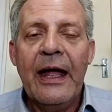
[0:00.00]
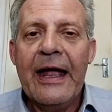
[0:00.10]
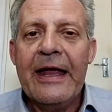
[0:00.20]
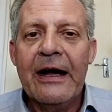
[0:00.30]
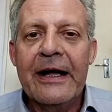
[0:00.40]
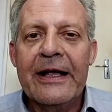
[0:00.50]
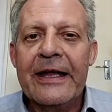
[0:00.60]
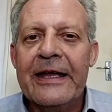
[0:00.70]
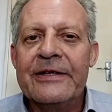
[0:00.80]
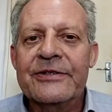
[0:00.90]
AI
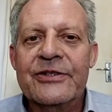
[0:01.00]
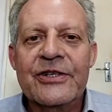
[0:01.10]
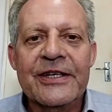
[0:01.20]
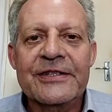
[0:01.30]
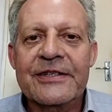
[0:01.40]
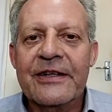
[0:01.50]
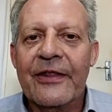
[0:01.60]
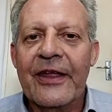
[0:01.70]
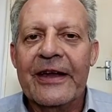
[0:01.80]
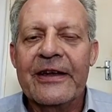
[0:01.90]
is just
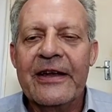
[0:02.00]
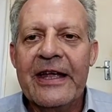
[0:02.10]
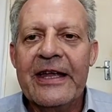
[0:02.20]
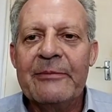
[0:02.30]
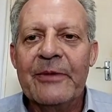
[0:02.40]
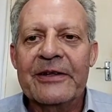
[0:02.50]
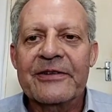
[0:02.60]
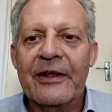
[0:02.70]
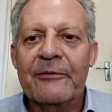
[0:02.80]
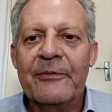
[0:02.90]
the name. It's the
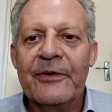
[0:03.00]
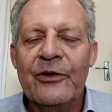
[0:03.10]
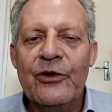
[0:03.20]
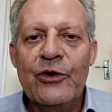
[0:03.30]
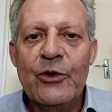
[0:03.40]
newest